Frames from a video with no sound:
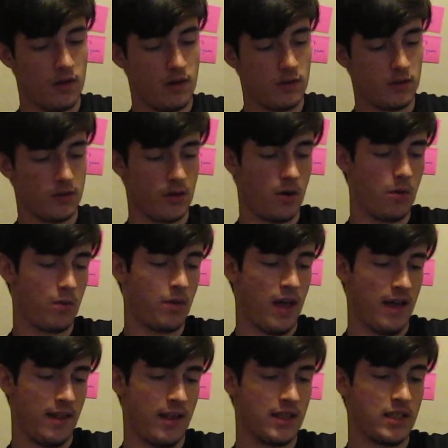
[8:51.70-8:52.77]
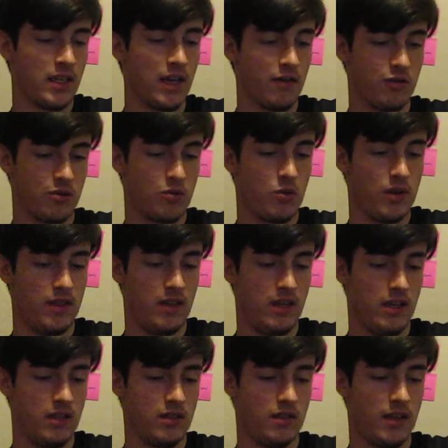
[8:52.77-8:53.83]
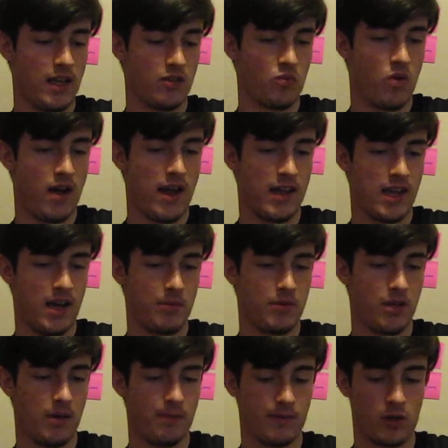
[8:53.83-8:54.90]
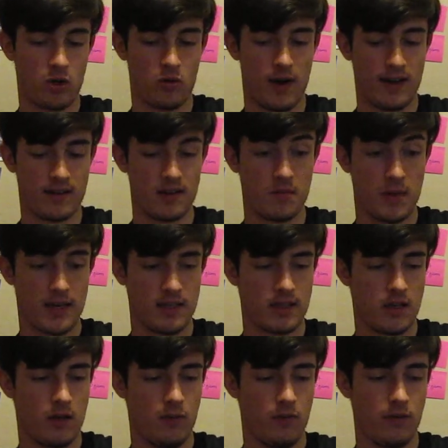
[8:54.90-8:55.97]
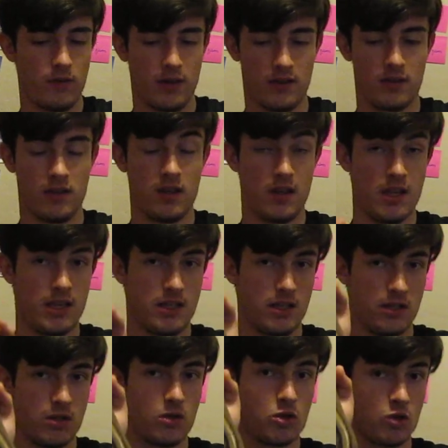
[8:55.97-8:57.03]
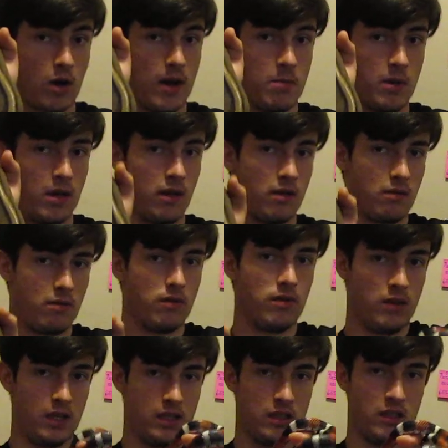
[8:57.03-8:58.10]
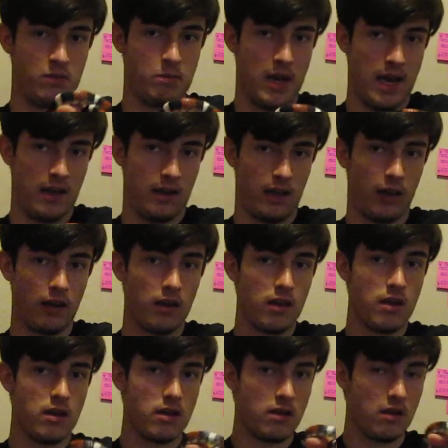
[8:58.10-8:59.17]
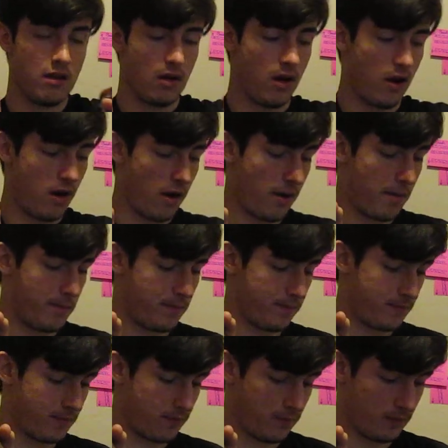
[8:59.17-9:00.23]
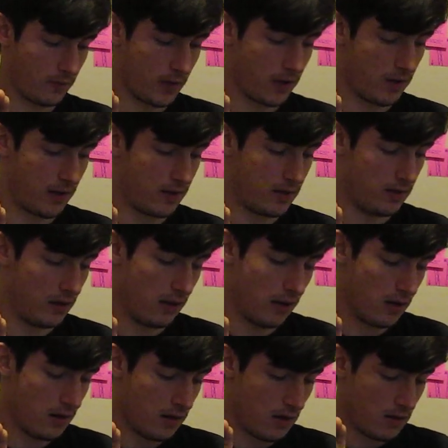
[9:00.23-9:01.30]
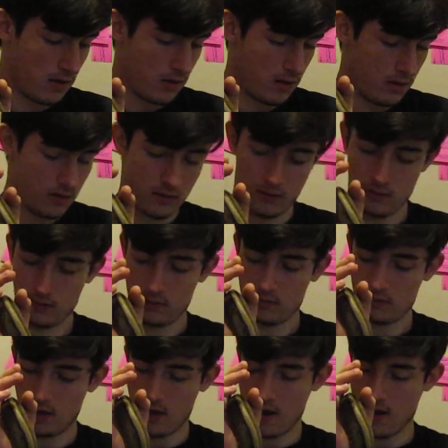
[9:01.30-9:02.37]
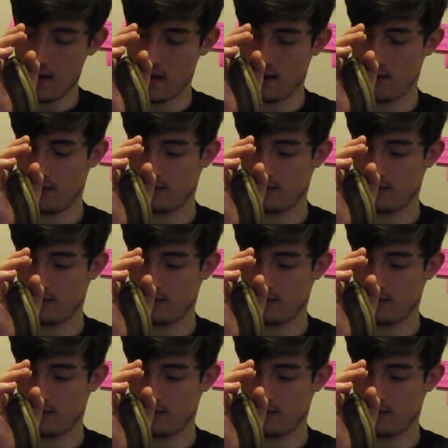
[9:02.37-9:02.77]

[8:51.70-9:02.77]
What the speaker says: So that's the difference between these, and that's why I kept correcting myself, because this is striping, this is banding. And let's see. Hi.